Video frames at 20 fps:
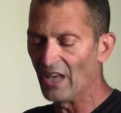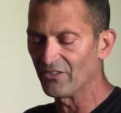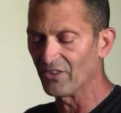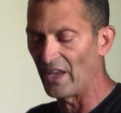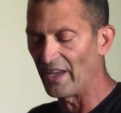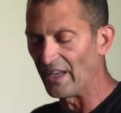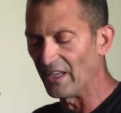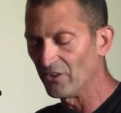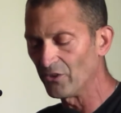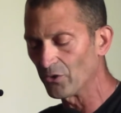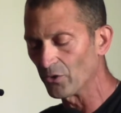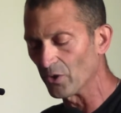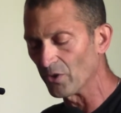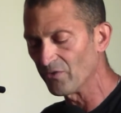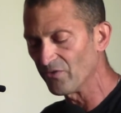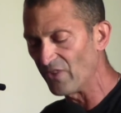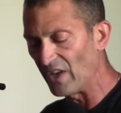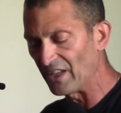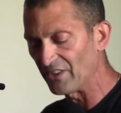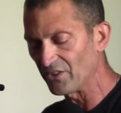as I enter a
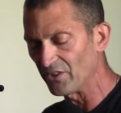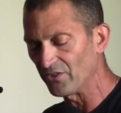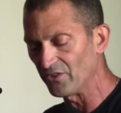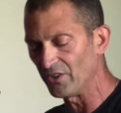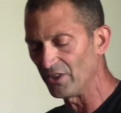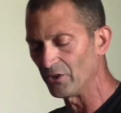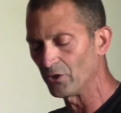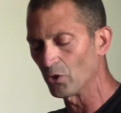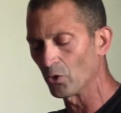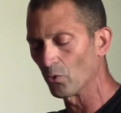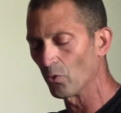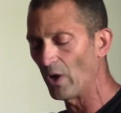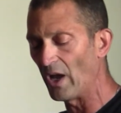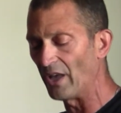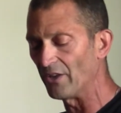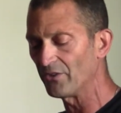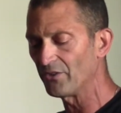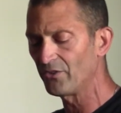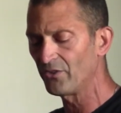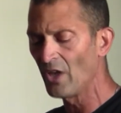fantasy
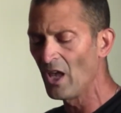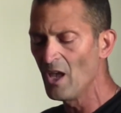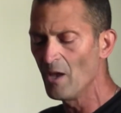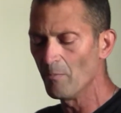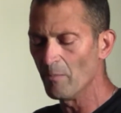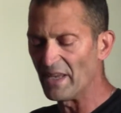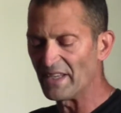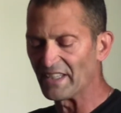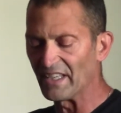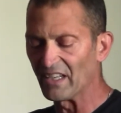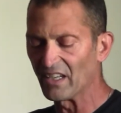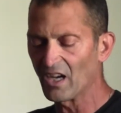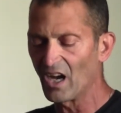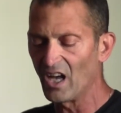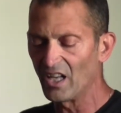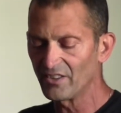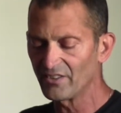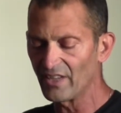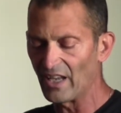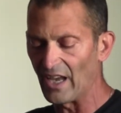caress, making
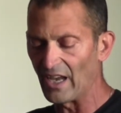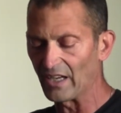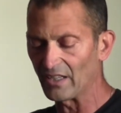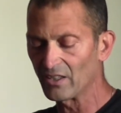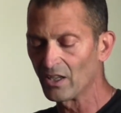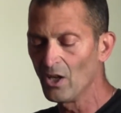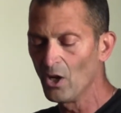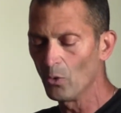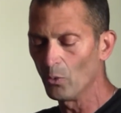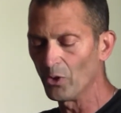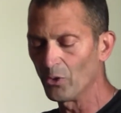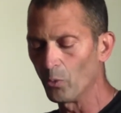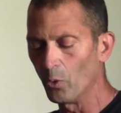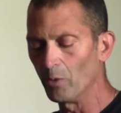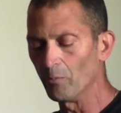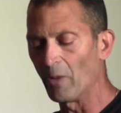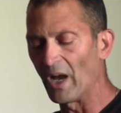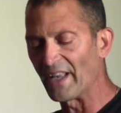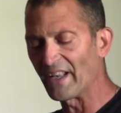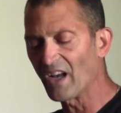contact with
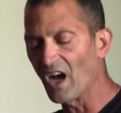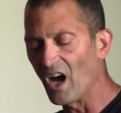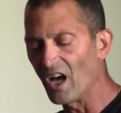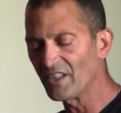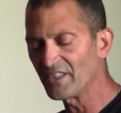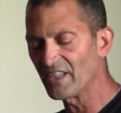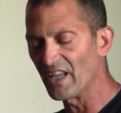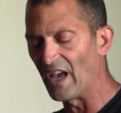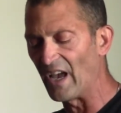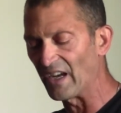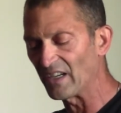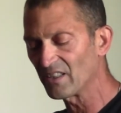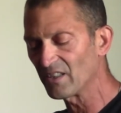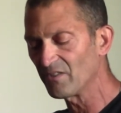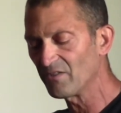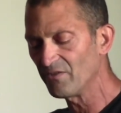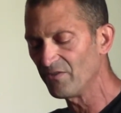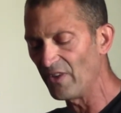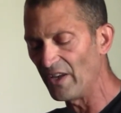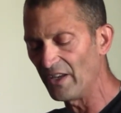what my
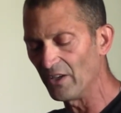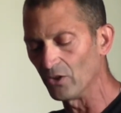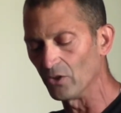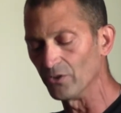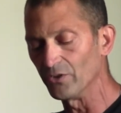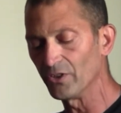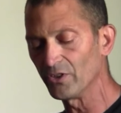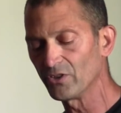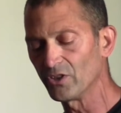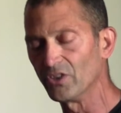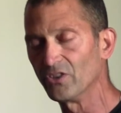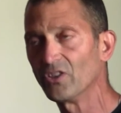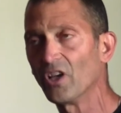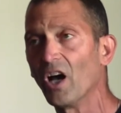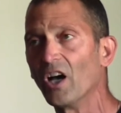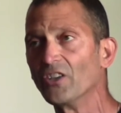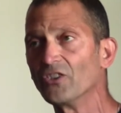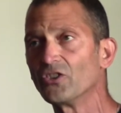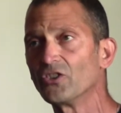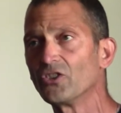contact failed to
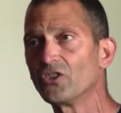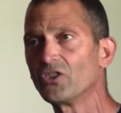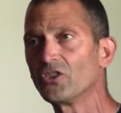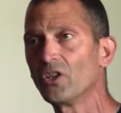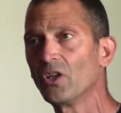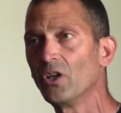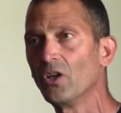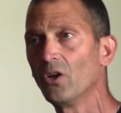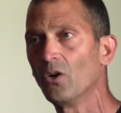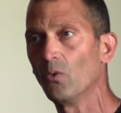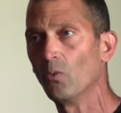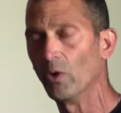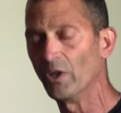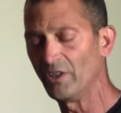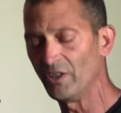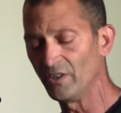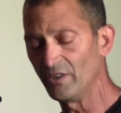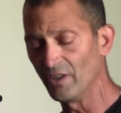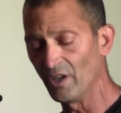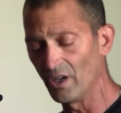touch when
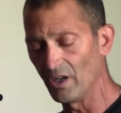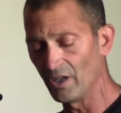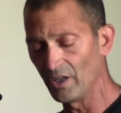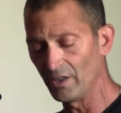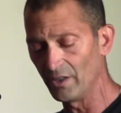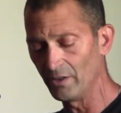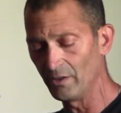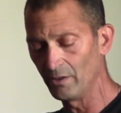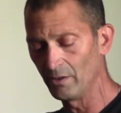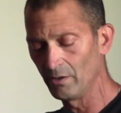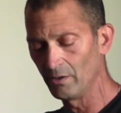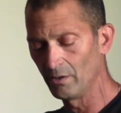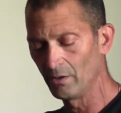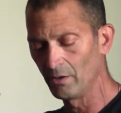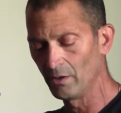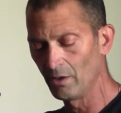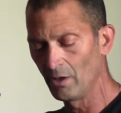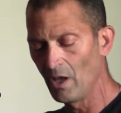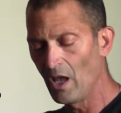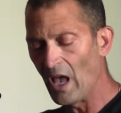he died.
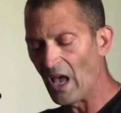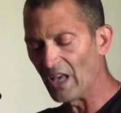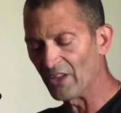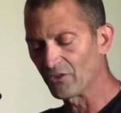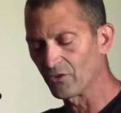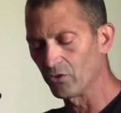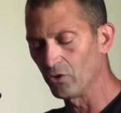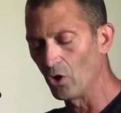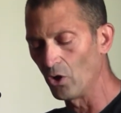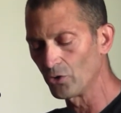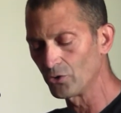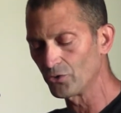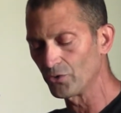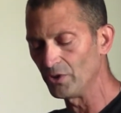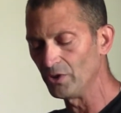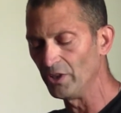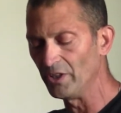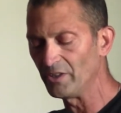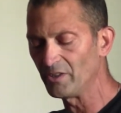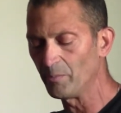as
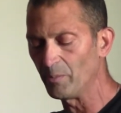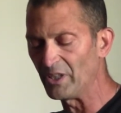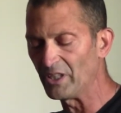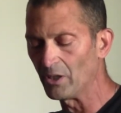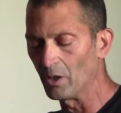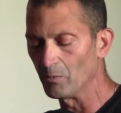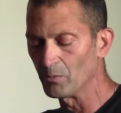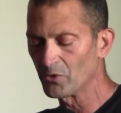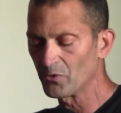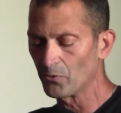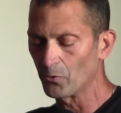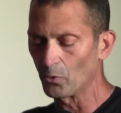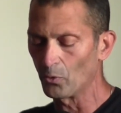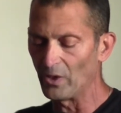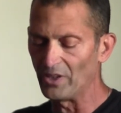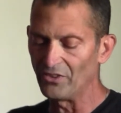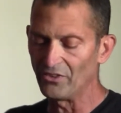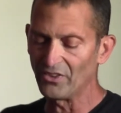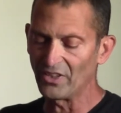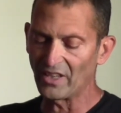laundry lint becomes
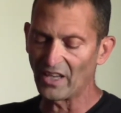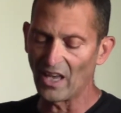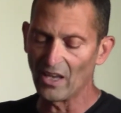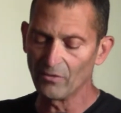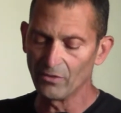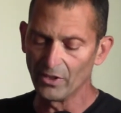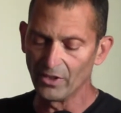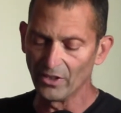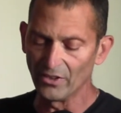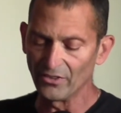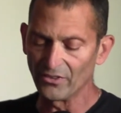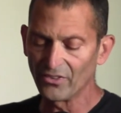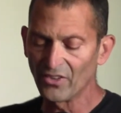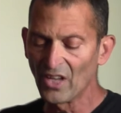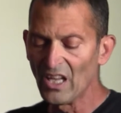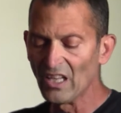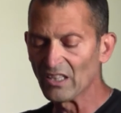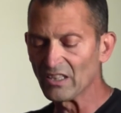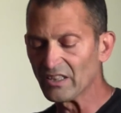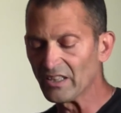forensic evidence,
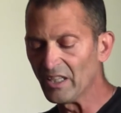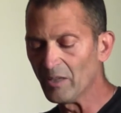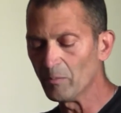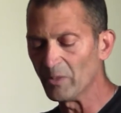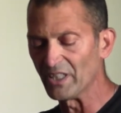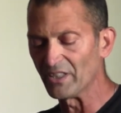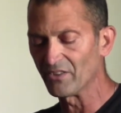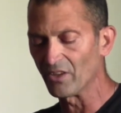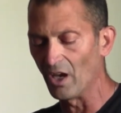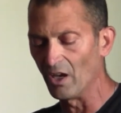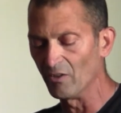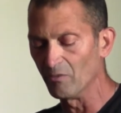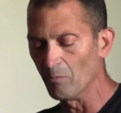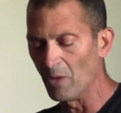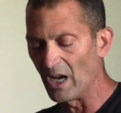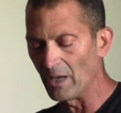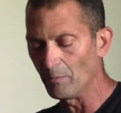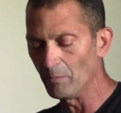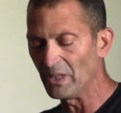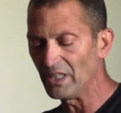limit of
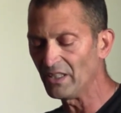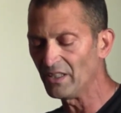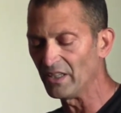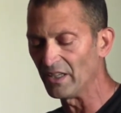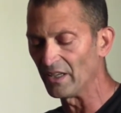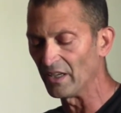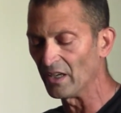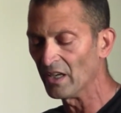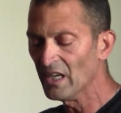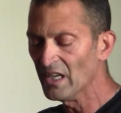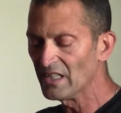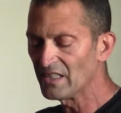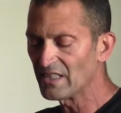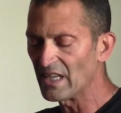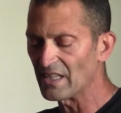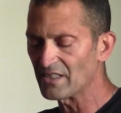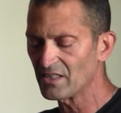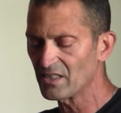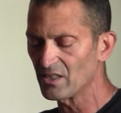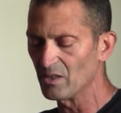my meaning,
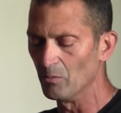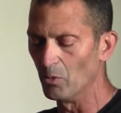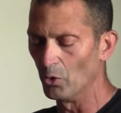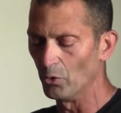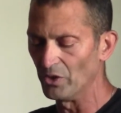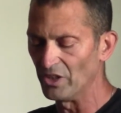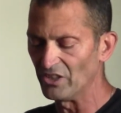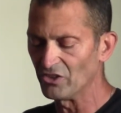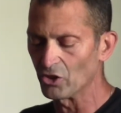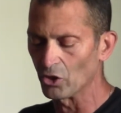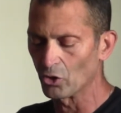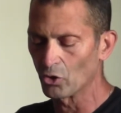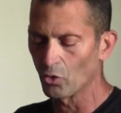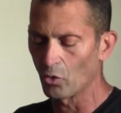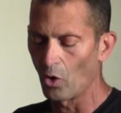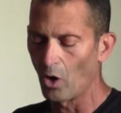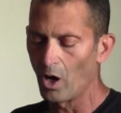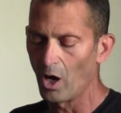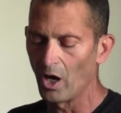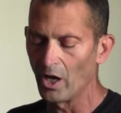testimony to
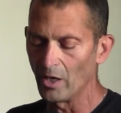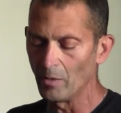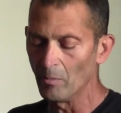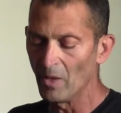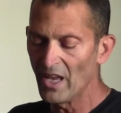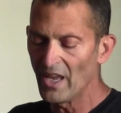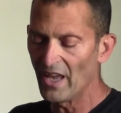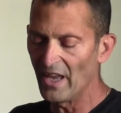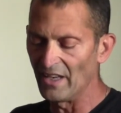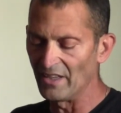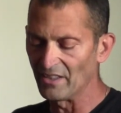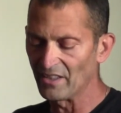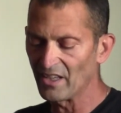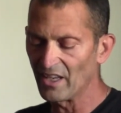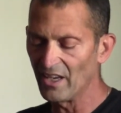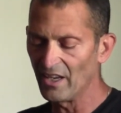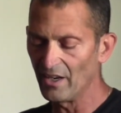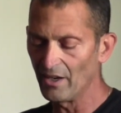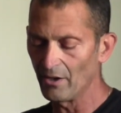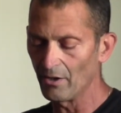crime and
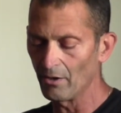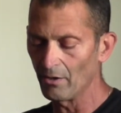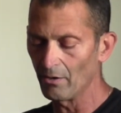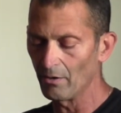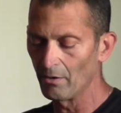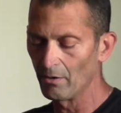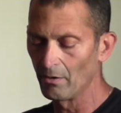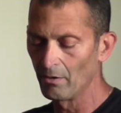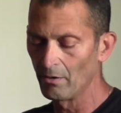care.